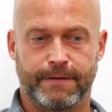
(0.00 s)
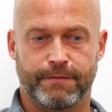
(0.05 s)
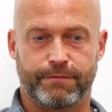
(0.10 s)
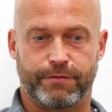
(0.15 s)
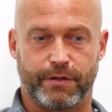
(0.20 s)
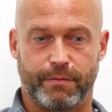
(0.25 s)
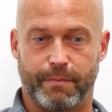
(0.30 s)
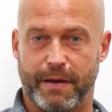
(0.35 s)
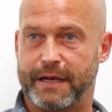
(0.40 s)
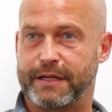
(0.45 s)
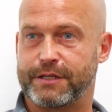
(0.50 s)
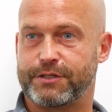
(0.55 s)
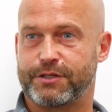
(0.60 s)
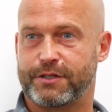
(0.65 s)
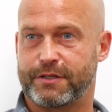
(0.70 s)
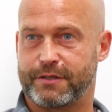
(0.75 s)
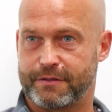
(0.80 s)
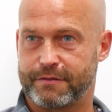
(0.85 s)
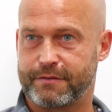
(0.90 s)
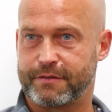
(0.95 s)
For the
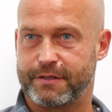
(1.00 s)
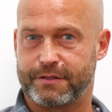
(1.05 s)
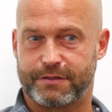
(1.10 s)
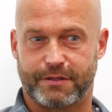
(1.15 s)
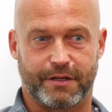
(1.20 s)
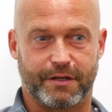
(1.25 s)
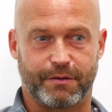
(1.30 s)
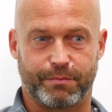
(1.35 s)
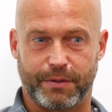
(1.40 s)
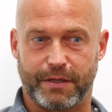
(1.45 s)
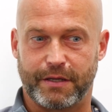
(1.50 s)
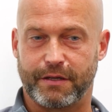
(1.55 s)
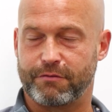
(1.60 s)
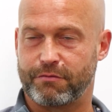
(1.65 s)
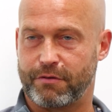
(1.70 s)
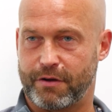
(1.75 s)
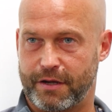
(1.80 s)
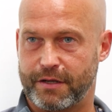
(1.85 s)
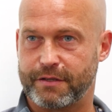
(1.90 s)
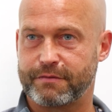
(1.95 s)
manager, it's going to be,
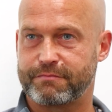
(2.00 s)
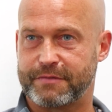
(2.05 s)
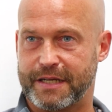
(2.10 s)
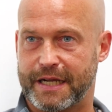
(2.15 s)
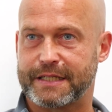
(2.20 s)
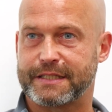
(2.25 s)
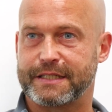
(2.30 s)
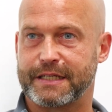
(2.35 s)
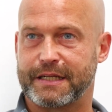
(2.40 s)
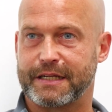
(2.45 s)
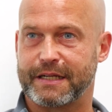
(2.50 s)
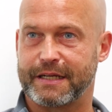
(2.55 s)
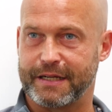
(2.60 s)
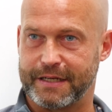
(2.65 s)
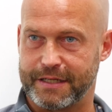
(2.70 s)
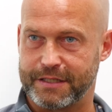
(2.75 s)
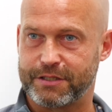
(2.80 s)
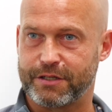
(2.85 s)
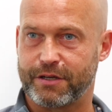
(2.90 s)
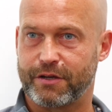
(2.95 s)
right, tactically, I
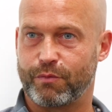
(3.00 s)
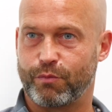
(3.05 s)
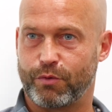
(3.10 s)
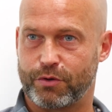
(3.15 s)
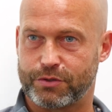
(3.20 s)
need to go and